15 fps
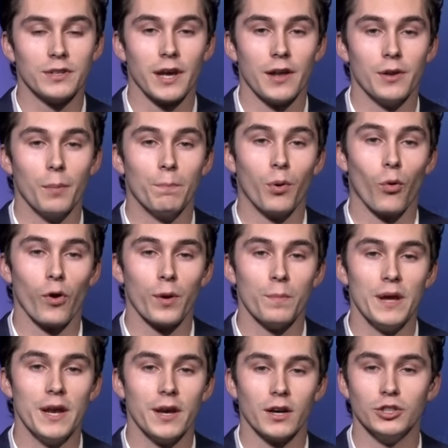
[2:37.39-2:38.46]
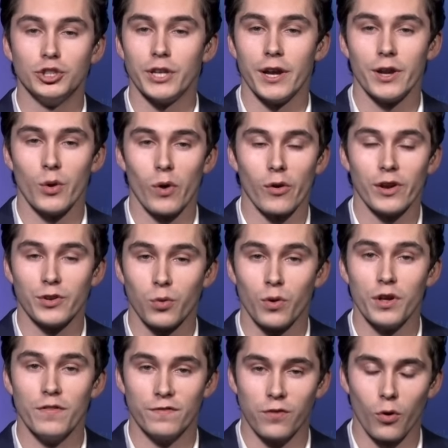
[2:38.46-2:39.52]
attend a board meeting on January
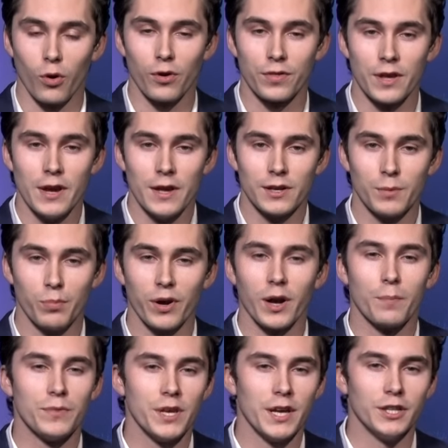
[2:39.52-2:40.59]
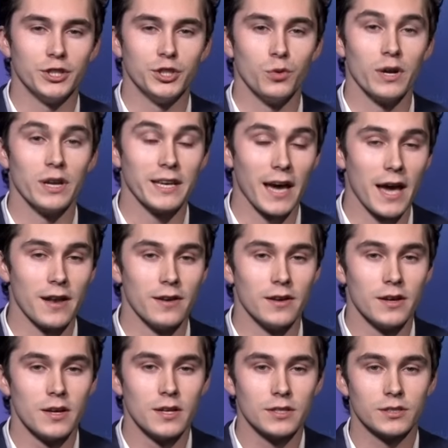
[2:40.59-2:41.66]
24th to bring up the issue
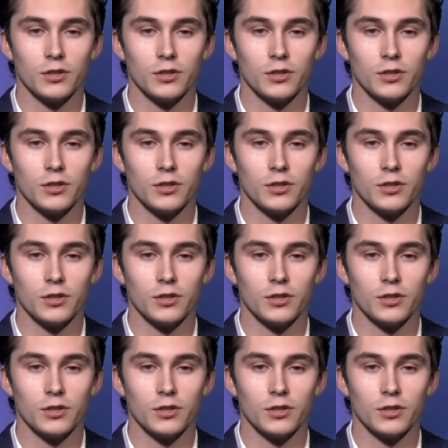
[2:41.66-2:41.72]
again.